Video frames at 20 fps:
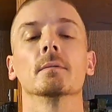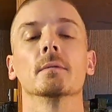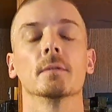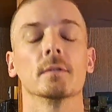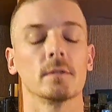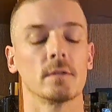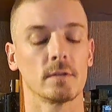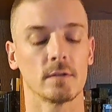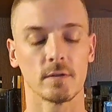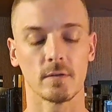
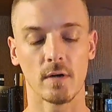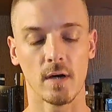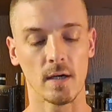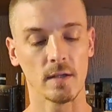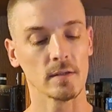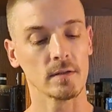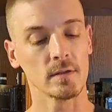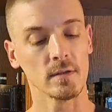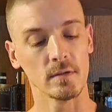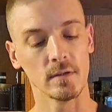This is
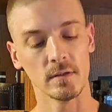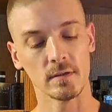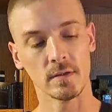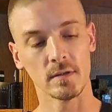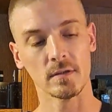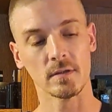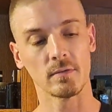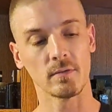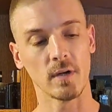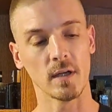great. So this
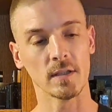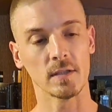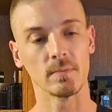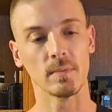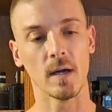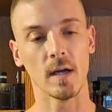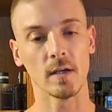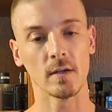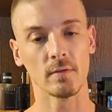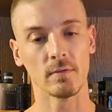is a red
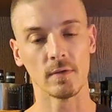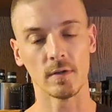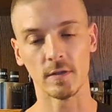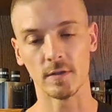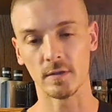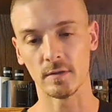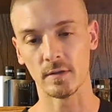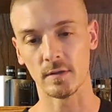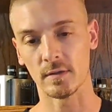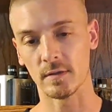tobacco
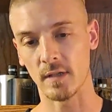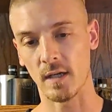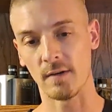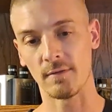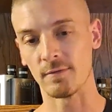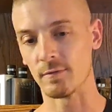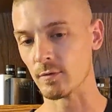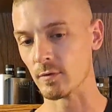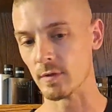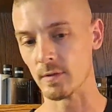version that's not
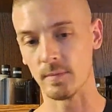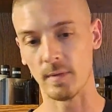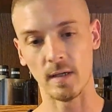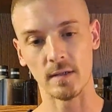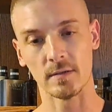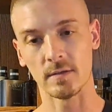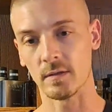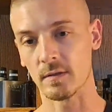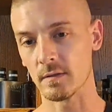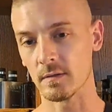fruity,
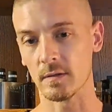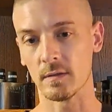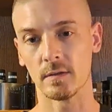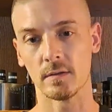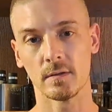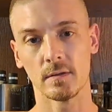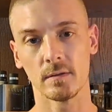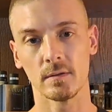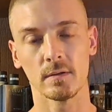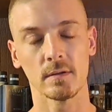basically.
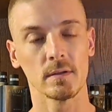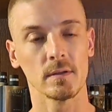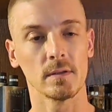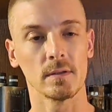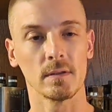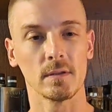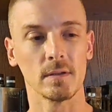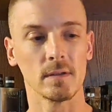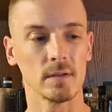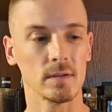
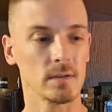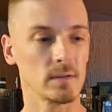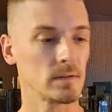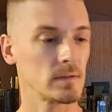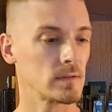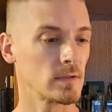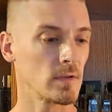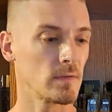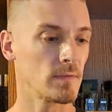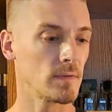And
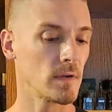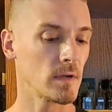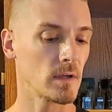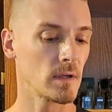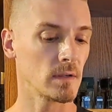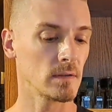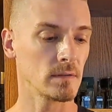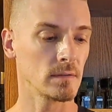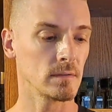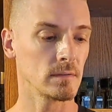so
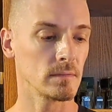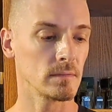far,